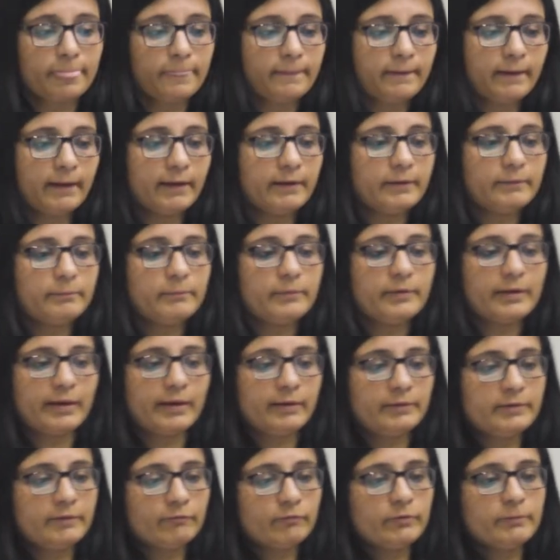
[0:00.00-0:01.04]
And
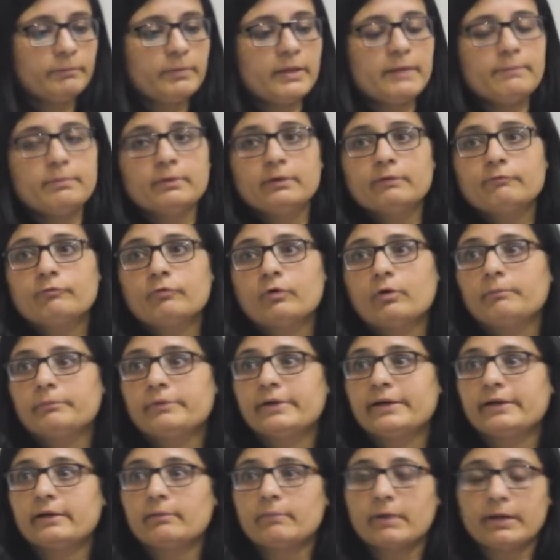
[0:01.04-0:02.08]
different people from
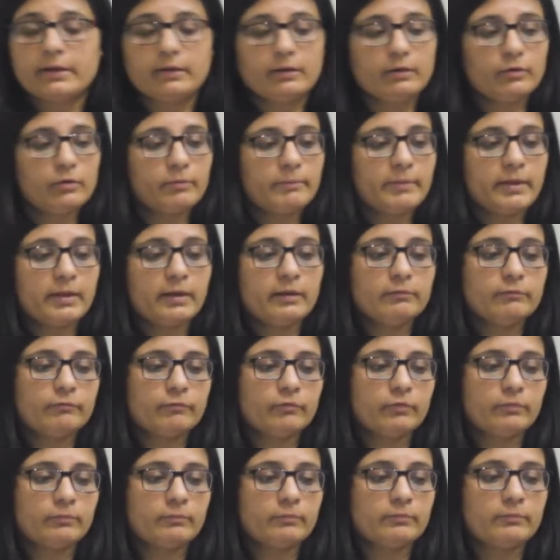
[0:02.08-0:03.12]
data mining domain,
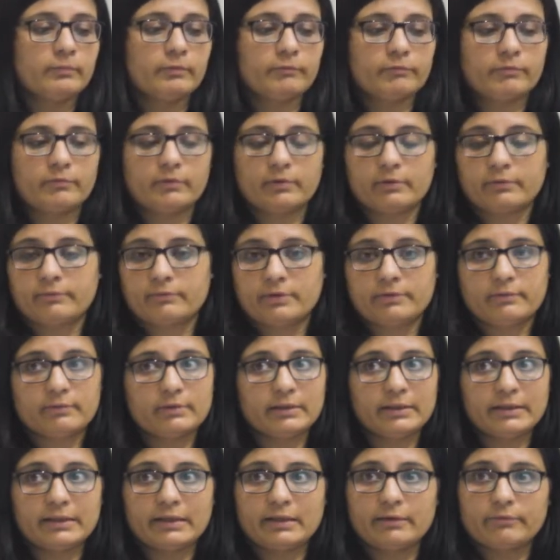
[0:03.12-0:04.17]
from
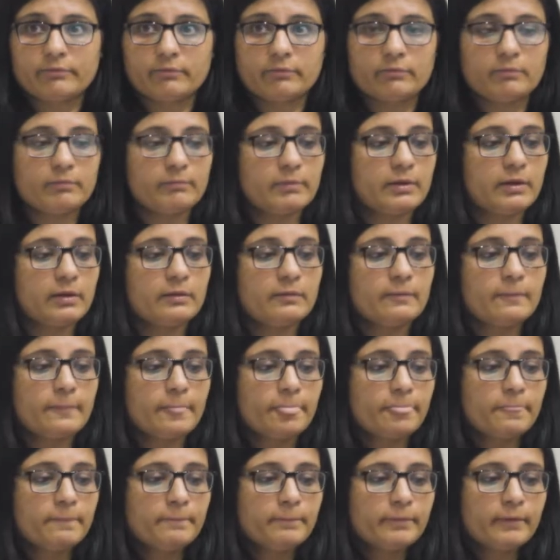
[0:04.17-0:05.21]
statistical analysis domain,
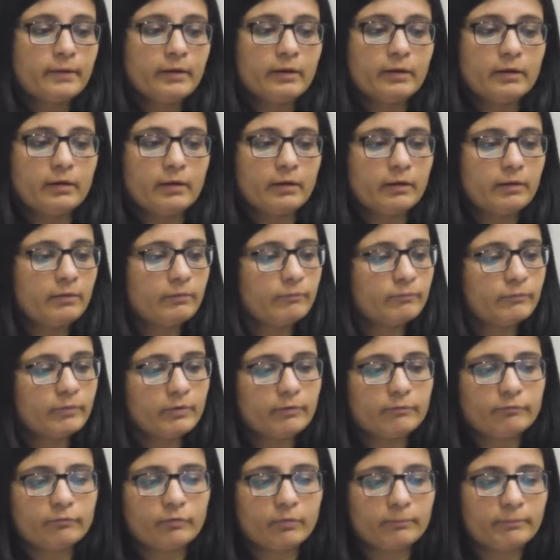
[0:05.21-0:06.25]

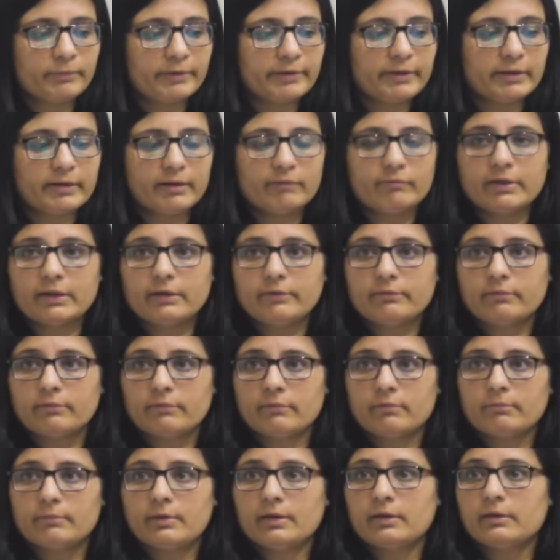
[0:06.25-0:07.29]
from predictive analysis
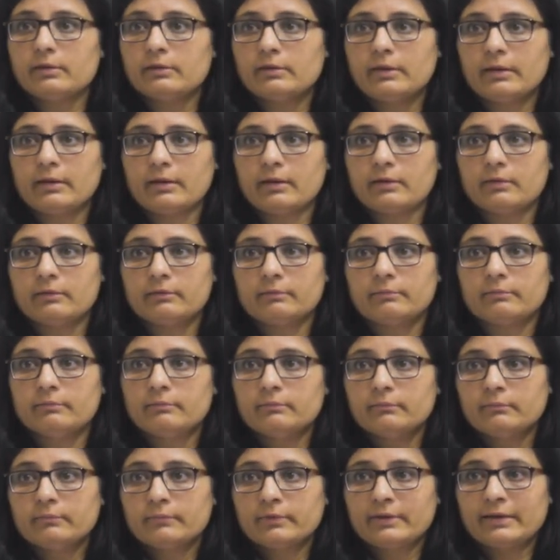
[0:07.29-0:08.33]
domain, they can
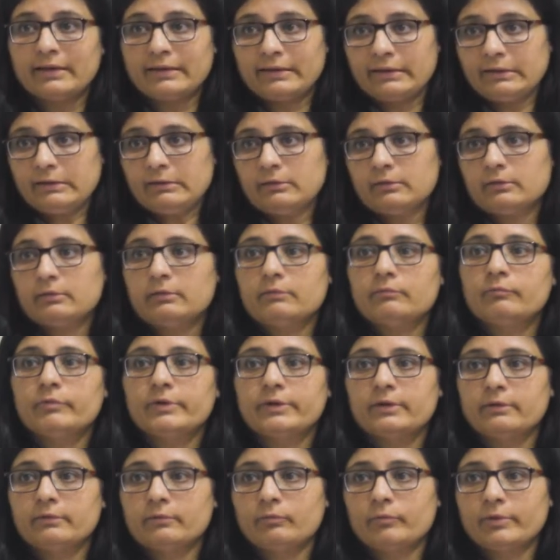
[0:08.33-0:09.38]
connect
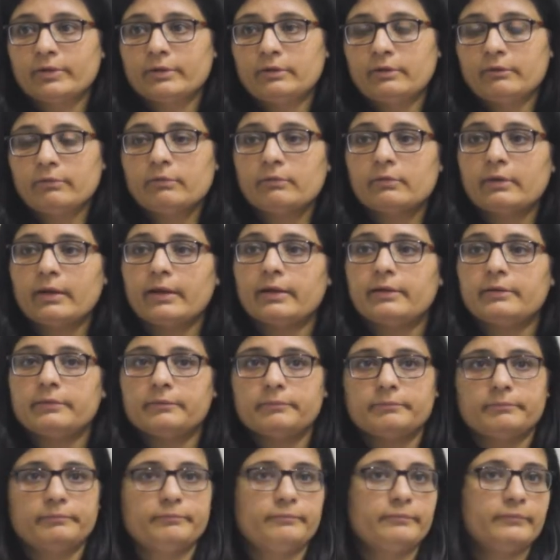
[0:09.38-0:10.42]
with this and
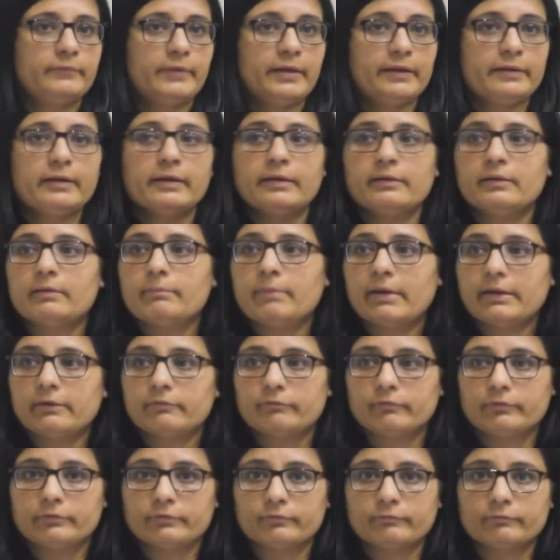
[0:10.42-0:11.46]
can gain the
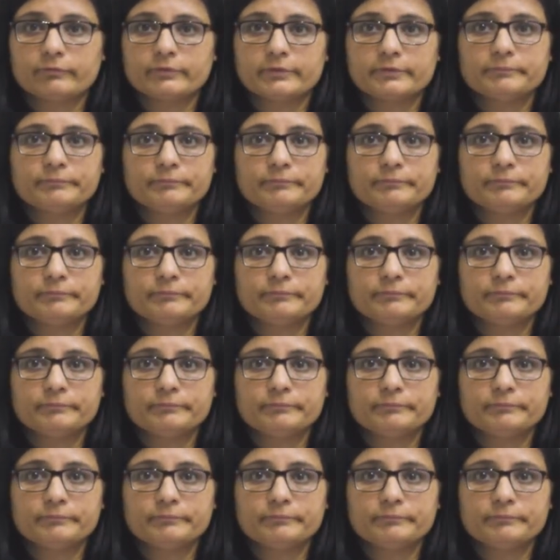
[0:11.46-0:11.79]
benefit of it.